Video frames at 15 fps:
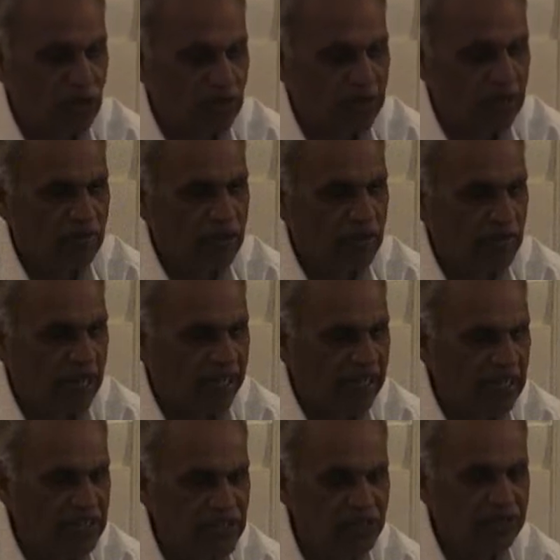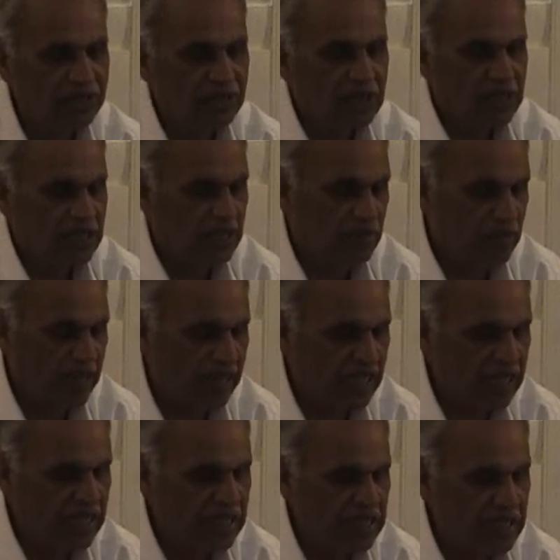become the beggars. The
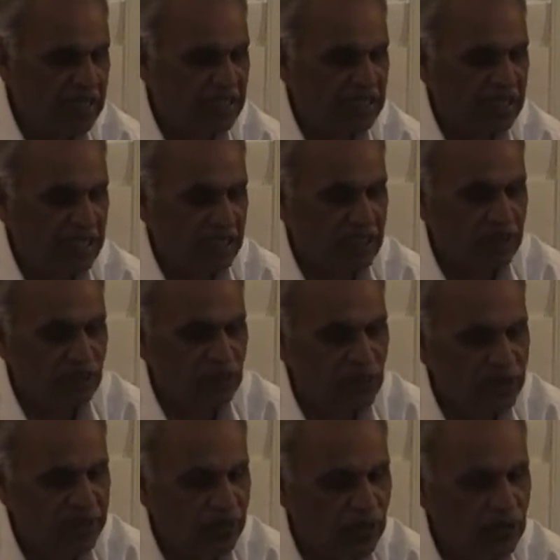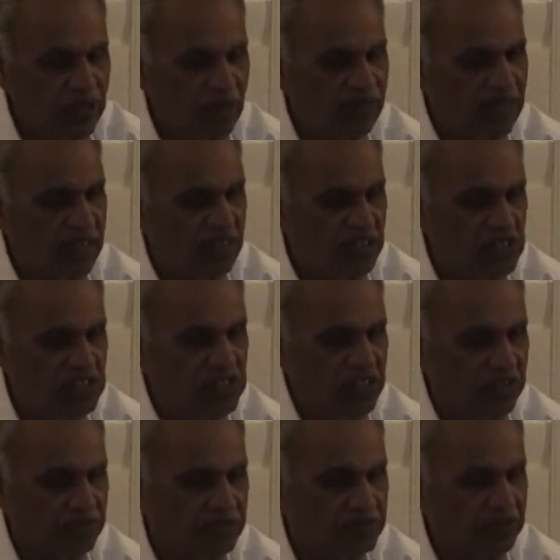begging is the root of the
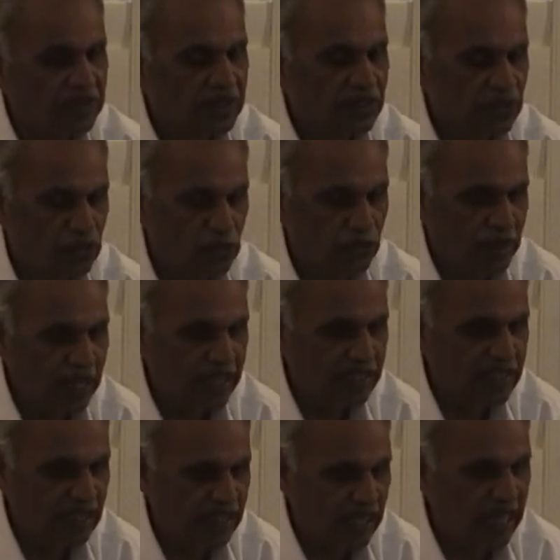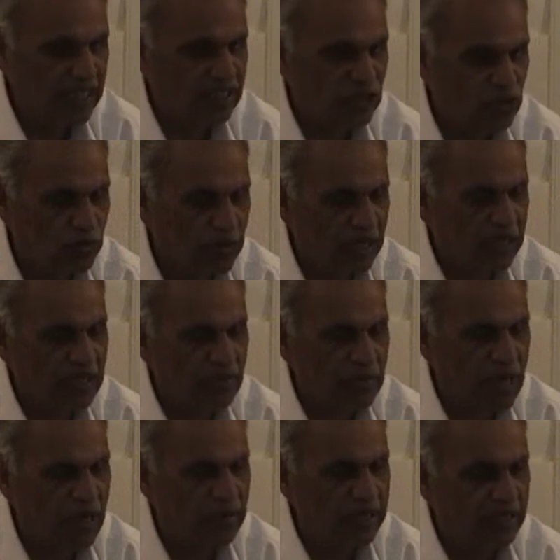religion. You beg the Christ, you beg the
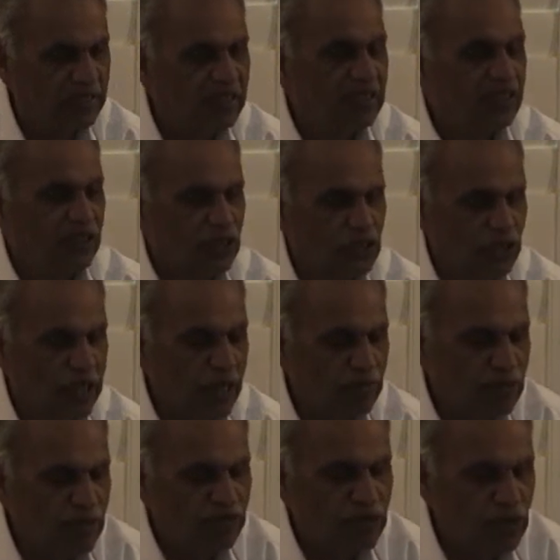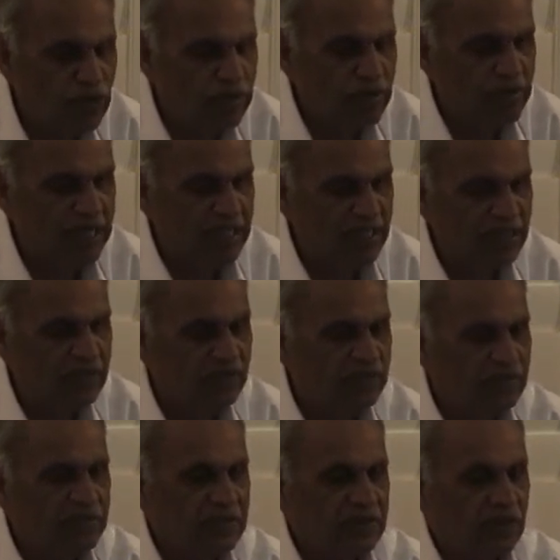Muhammad, you kept some human beings.
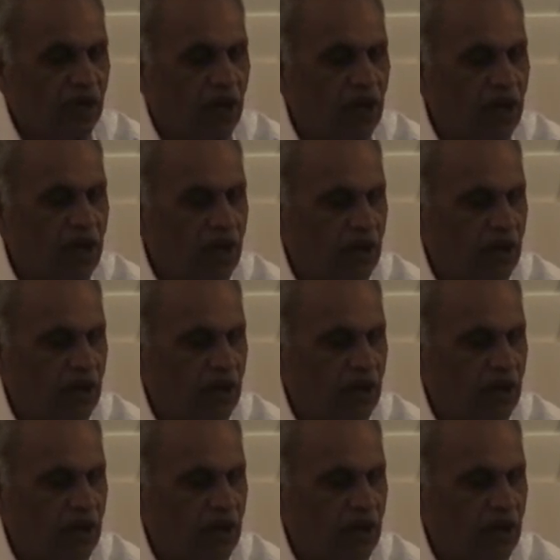All